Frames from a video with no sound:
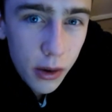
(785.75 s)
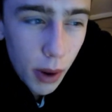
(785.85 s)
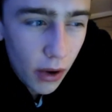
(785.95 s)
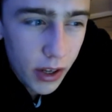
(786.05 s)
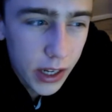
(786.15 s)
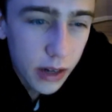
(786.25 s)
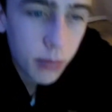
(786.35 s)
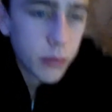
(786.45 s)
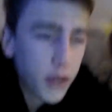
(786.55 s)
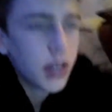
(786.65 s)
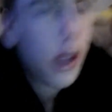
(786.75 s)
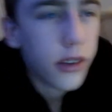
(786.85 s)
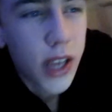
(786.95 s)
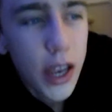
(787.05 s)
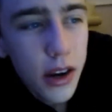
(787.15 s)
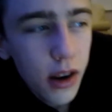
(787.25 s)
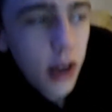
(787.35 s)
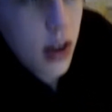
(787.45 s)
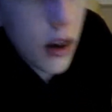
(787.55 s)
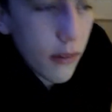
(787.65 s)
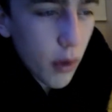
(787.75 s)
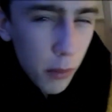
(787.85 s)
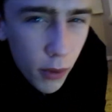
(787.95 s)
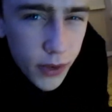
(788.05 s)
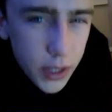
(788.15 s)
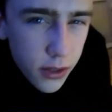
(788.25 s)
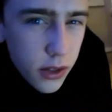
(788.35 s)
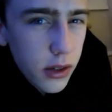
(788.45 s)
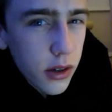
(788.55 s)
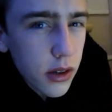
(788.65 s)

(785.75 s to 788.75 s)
Apparently you need a tin for muffins.